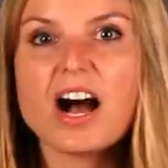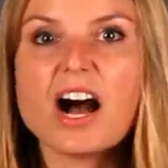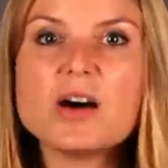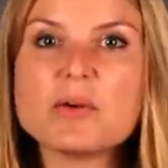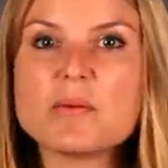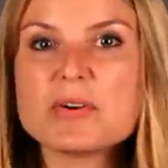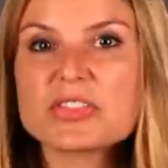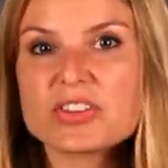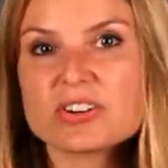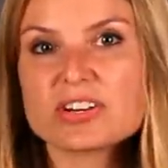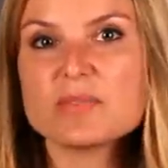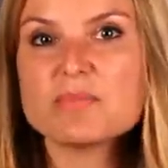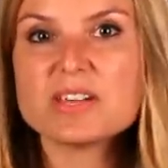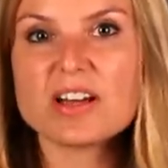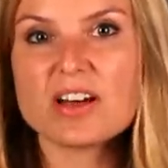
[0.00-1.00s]
Um, but there
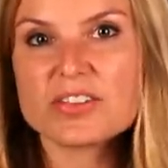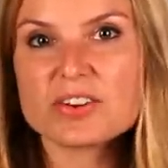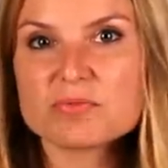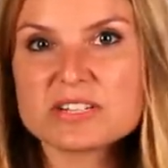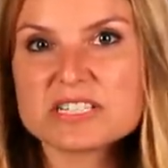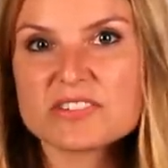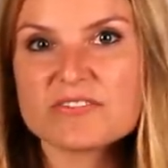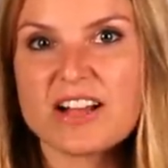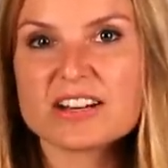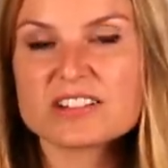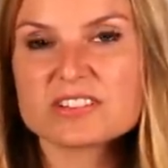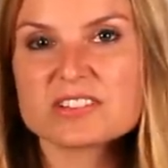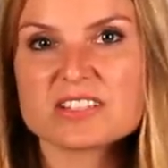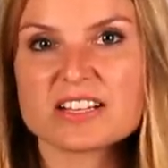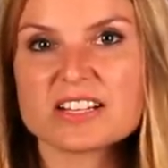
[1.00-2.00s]
can be other risk
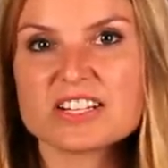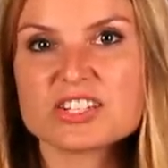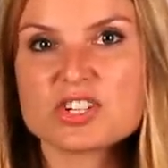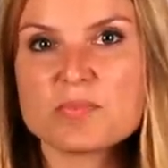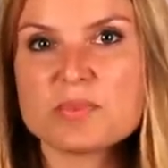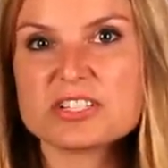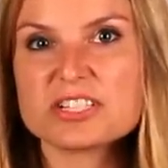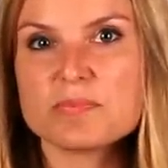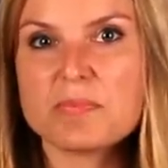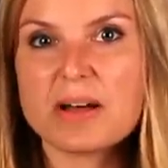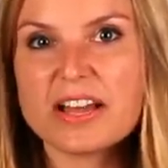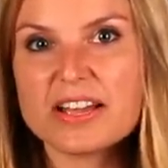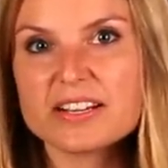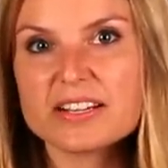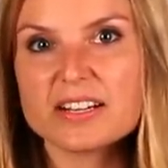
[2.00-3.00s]
factors that contribute to
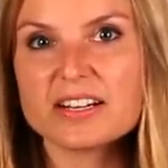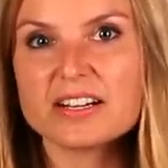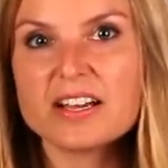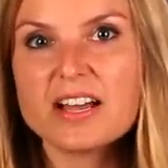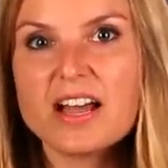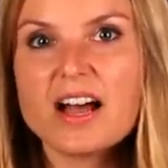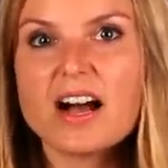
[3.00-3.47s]
pica.